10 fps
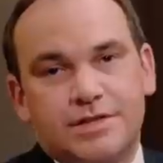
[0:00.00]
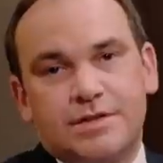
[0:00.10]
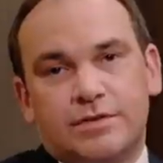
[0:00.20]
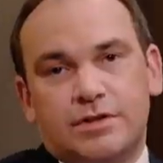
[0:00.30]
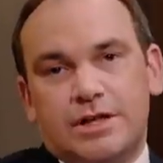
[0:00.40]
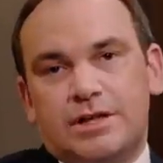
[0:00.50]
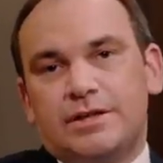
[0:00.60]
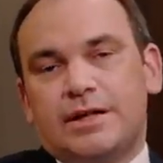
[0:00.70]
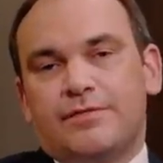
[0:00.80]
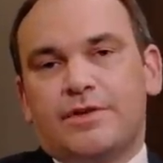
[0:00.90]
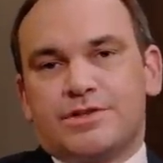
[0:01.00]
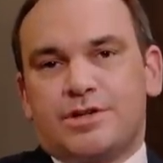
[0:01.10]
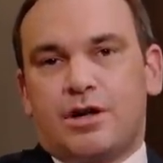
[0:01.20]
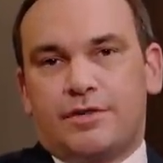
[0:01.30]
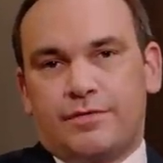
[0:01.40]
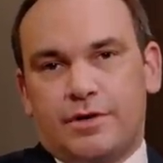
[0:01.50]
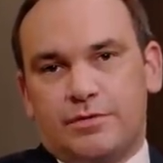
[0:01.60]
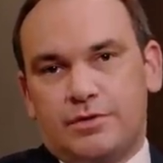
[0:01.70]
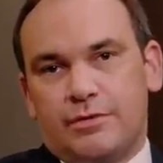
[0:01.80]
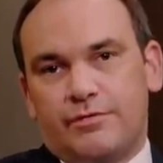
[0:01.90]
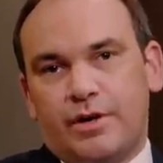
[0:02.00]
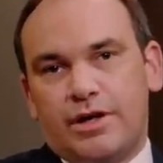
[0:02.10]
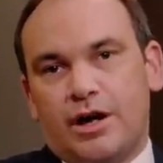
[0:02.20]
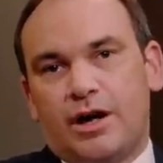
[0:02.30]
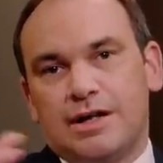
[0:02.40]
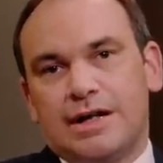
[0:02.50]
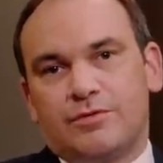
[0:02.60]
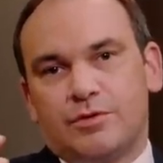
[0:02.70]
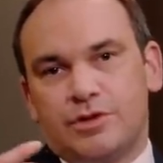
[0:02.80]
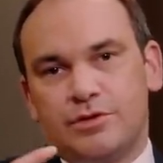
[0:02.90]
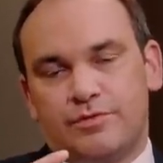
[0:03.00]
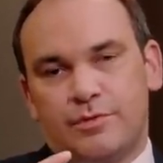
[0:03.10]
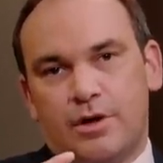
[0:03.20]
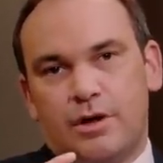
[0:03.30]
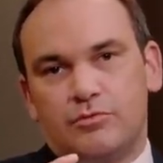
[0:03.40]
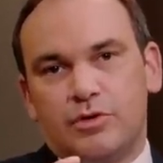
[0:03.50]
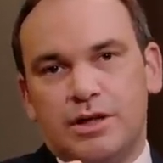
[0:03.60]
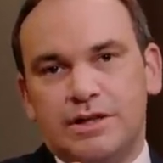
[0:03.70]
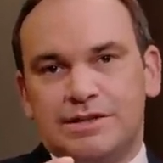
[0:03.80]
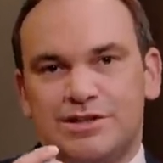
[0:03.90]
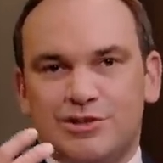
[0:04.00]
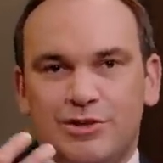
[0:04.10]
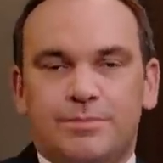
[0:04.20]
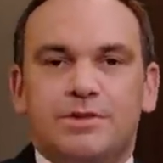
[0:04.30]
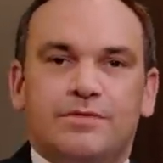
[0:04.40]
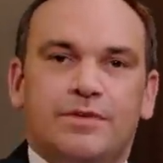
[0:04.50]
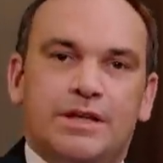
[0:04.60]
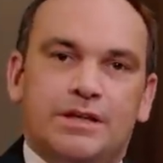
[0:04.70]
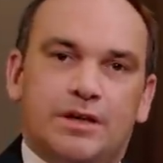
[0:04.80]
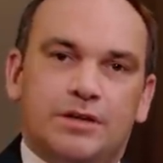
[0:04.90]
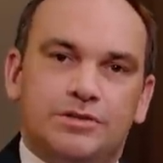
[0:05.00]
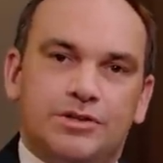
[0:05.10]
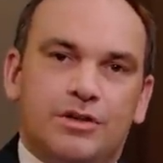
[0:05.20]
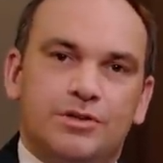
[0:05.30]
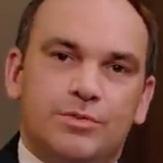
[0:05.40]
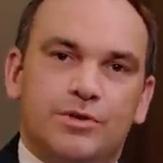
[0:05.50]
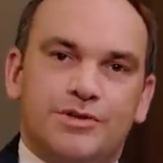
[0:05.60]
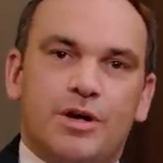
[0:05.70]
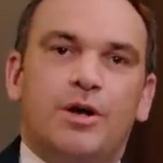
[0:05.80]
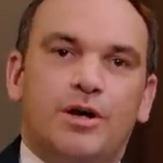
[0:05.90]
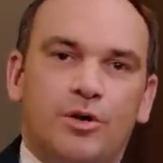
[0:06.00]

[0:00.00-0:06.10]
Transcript: Stephen, in that first half, very high level, you've really descriptively shown us what's going